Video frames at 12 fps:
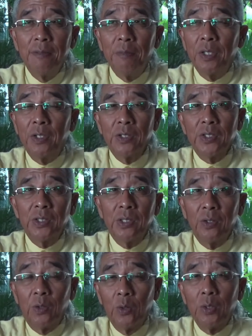because
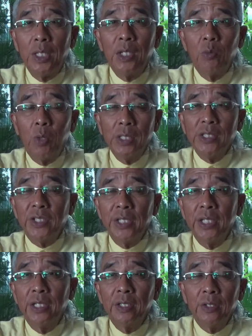only once a
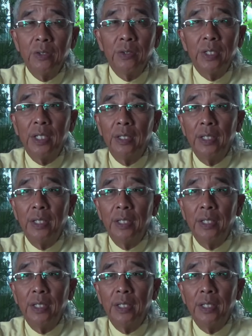year could